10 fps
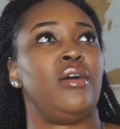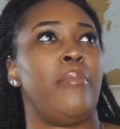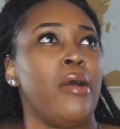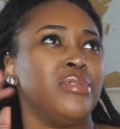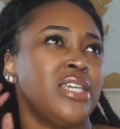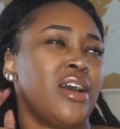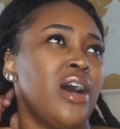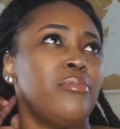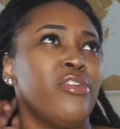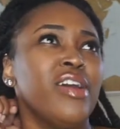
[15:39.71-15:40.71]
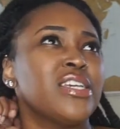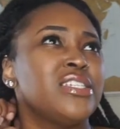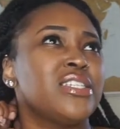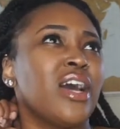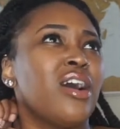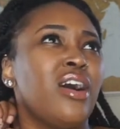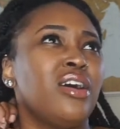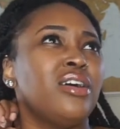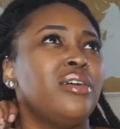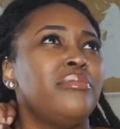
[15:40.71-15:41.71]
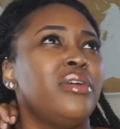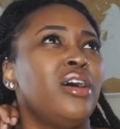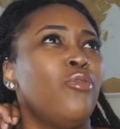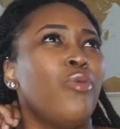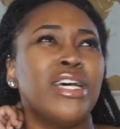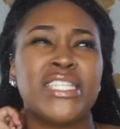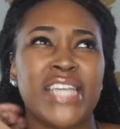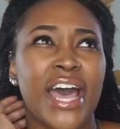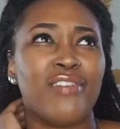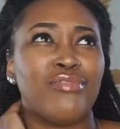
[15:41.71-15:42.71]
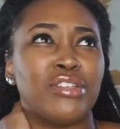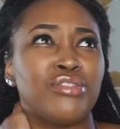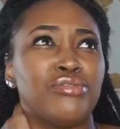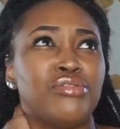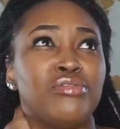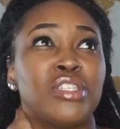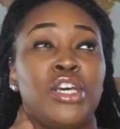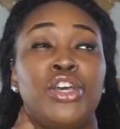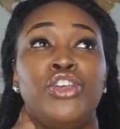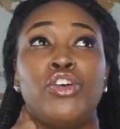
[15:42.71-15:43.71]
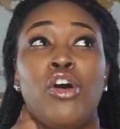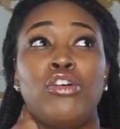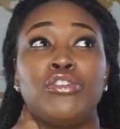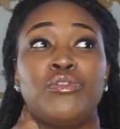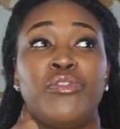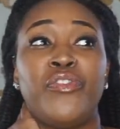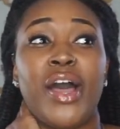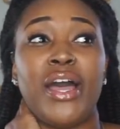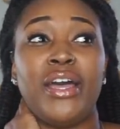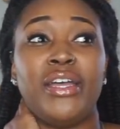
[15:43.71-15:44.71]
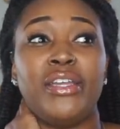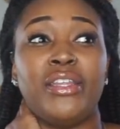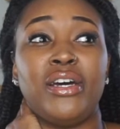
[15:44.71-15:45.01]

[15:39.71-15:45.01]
Apartmentscom, Craigslist.com, Westside Rentals. You can also find